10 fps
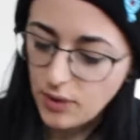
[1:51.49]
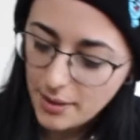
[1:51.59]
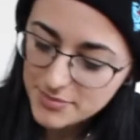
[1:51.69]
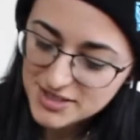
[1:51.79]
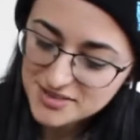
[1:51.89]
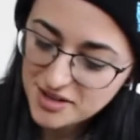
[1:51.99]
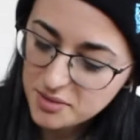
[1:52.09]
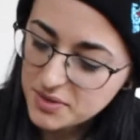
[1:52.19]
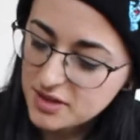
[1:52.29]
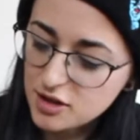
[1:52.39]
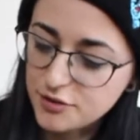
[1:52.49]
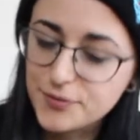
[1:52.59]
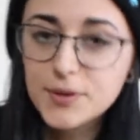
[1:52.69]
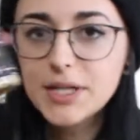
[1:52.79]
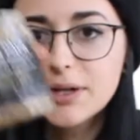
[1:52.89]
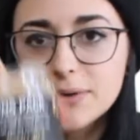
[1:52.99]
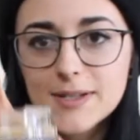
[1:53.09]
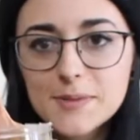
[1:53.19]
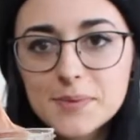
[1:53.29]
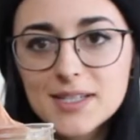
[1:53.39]
I'm gonna start with the Fruity
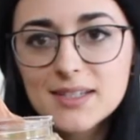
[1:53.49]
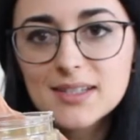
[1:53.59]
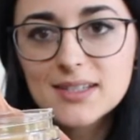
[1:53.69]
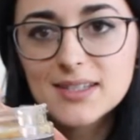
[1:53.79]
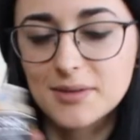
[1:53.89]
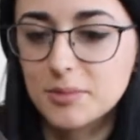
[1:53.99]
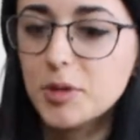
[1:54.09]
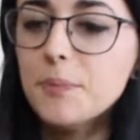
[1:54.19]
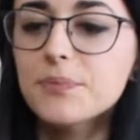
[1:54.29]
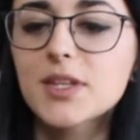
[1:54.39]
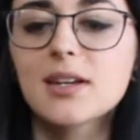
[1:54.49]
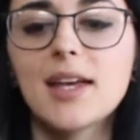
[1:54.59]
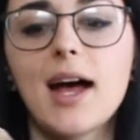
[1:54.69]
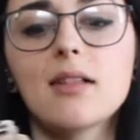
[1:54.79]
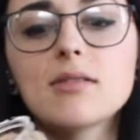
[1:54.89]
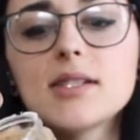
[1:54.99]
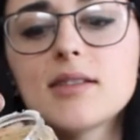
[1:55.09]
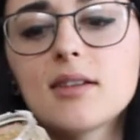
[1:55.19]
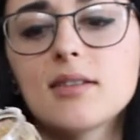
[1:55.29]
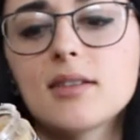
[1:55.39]
Crisp Cereal Calories
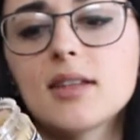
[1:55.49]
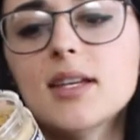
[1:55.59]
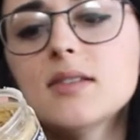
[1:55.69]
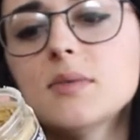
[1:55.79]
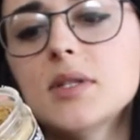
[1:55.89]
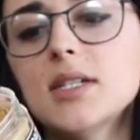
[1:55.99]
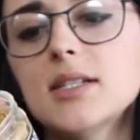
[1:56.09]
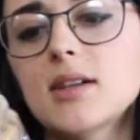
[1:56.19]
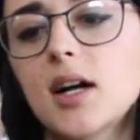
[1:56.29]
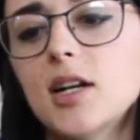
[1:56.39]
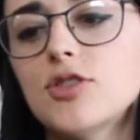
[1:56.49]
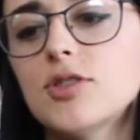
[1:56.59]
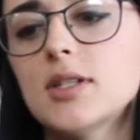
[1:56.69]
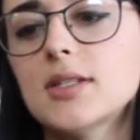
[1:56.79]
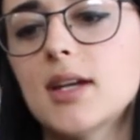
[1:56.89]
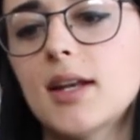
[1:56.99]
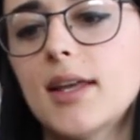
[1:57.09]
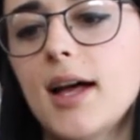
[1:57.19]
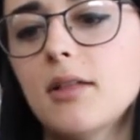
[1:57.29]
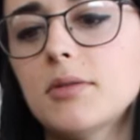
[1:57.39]
are, this one is 110
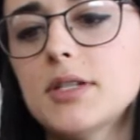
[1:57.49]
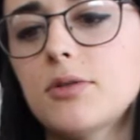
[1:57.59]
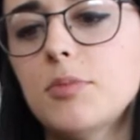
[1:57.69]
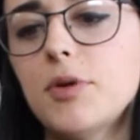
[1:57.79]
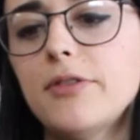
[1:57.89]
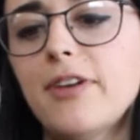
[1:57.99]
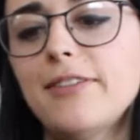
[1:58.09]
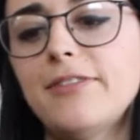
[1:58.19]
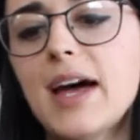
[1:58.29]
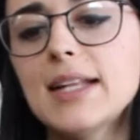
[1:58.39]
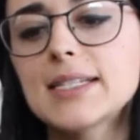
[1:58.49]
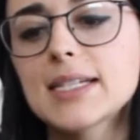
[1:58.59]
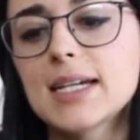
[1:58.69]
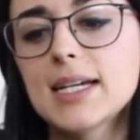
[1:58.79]
calories, 3.5 fat,